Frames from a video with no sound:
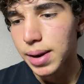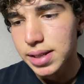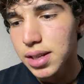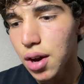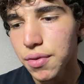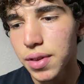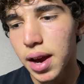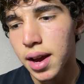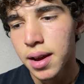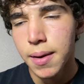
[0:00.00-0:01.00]
myself
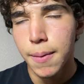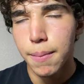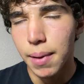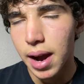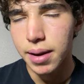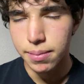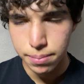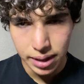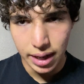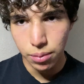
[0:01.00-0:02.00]
that by
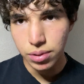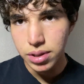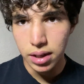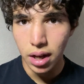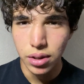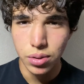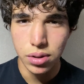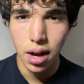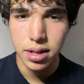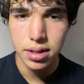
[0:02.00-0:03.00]
being able to cut those
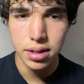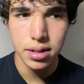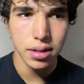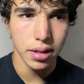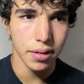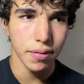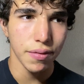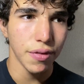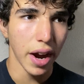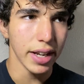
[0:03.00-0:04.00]
losses
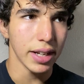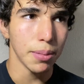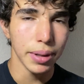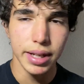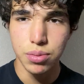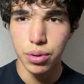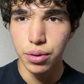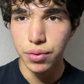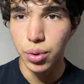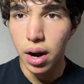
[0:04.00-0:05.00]
and finding a place where
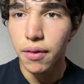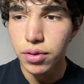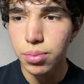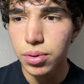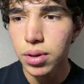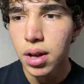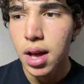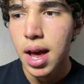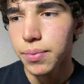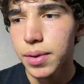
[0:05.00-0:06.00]
you feel comfortable,
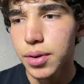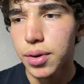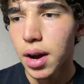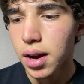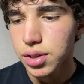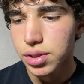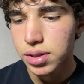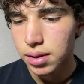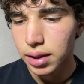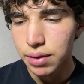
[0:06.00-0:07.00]
you're not
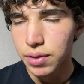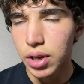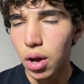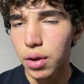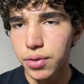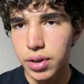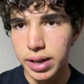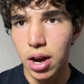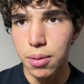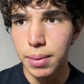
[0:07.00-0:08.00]
just leaving all of your
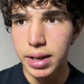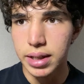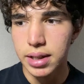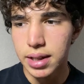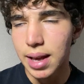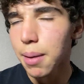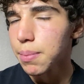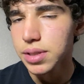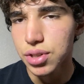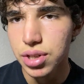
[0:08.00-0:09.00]
account money in that
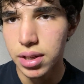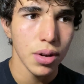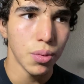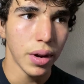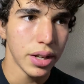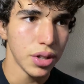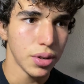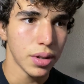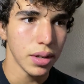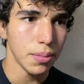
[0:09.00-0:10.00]
position when
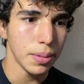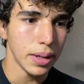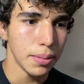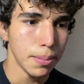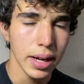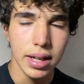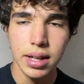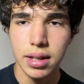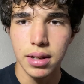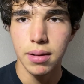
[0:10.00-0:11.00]
you could be
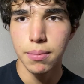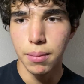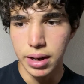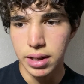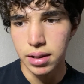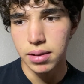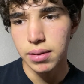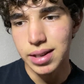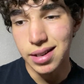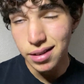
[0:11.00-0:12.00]
making money
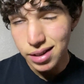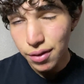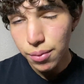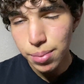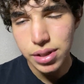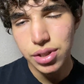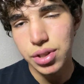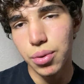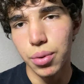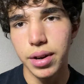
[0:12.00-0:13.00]
in a different
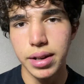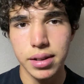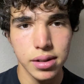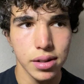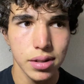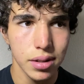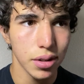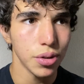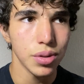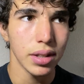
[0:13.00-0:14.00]
position or just
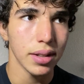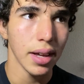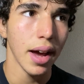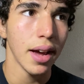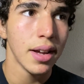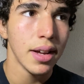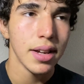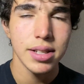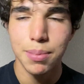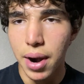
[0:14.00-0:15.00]
using that
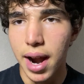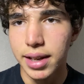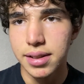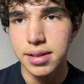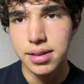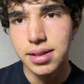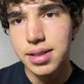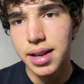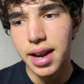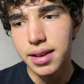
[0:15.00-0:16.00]
to practice.
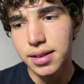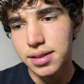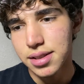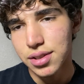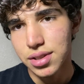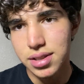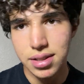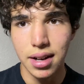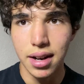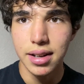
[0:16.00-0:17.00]
Instead, it's just
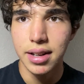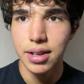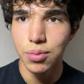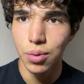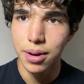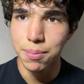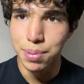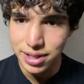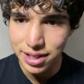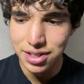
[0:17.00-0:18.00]
stuck in one
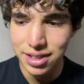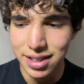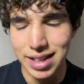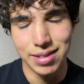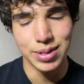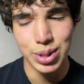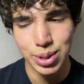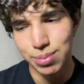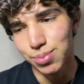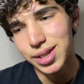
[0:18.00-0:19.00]
position,
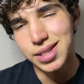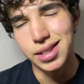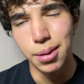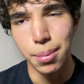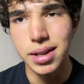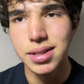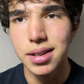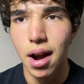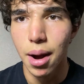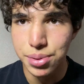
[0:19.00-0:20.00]
which isn't the best
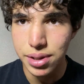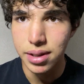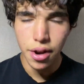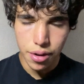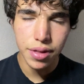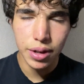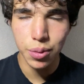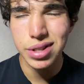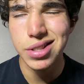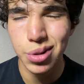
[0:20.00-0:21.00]
option. Another thing
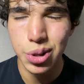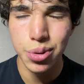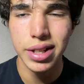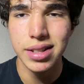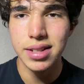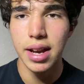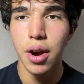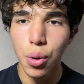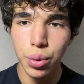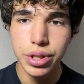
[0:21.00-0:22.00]
with swing trades is I
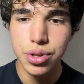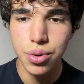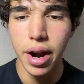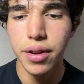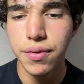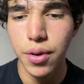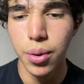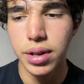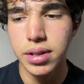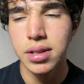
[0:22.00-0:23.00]
always try to
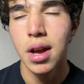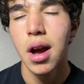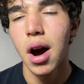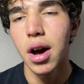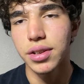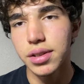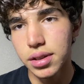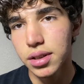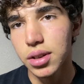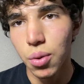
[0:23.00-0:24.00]
focus on
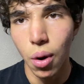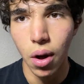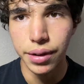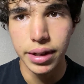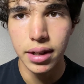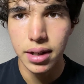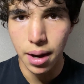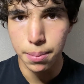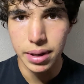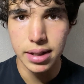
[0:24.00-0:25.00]
good quality
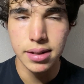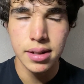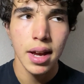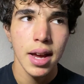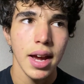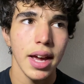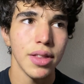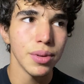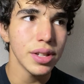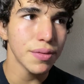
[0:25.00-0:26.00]
companies. And
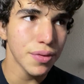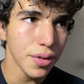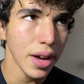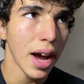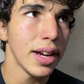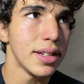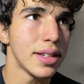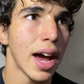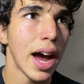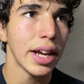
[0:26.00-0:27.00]
the reason for that is
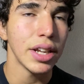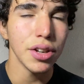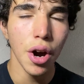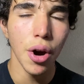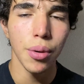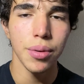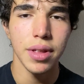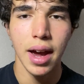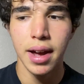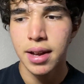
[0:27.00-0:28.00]
that I know
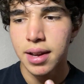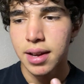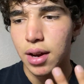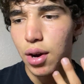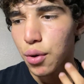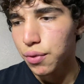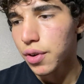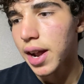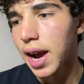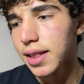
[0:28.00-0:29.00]
that
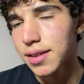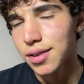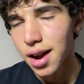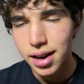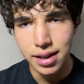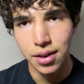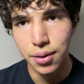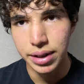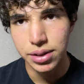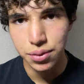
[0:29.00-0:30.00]
overnight they're not
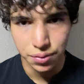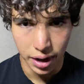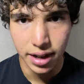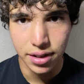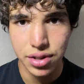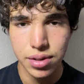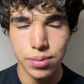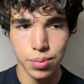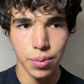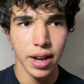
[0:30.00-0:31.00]
going to vanish.
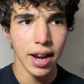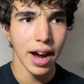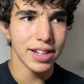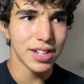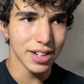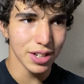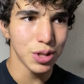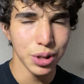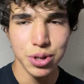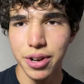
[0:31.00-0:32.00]
When I took a
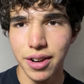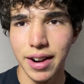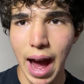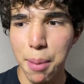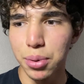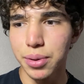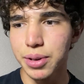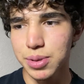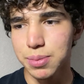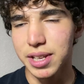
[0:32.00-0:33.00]
swing trade on Apple,
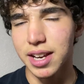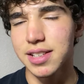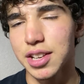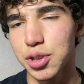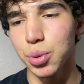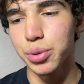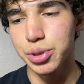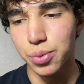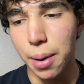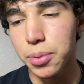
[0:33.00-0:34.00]
it was because I knew it was
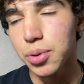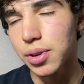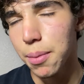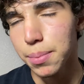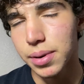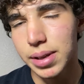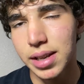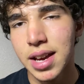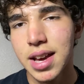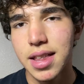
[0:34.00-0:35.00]
a reputable
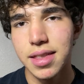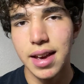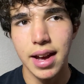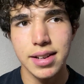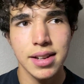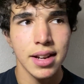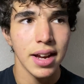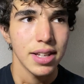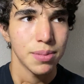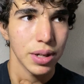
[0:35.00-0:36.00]
company that
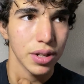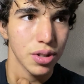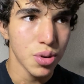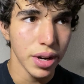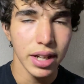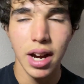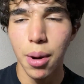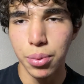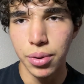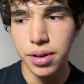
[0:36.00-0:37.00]
has been trending
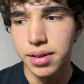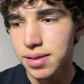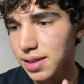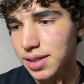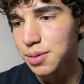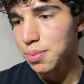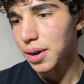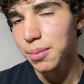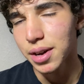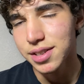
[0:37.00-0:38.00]
upward since
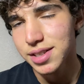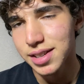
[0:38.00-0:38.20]
pretty much